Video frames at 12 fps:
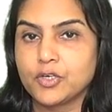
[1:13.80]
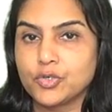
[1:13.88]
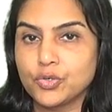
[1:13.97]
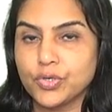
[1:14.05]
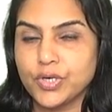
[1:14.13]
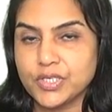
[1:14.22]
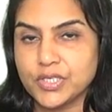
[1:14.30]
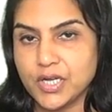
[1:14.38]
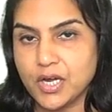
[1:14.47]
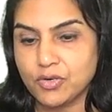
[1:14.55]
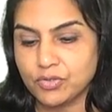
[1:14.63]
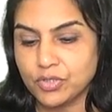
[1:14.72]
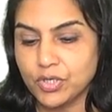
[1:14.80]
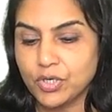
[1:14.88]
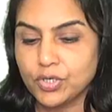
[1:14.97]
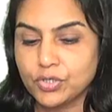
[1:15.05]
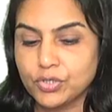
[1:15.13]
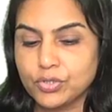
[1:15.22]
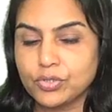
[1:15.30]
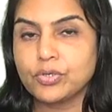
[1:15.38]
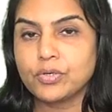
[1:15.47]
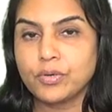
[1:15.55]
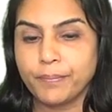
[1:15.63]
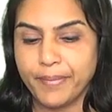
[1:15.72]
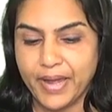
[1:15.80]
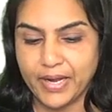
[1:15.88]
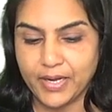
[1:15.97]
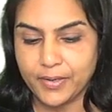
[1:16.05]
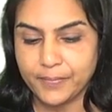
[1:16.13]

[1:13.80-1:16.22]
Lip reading: to discount to bank.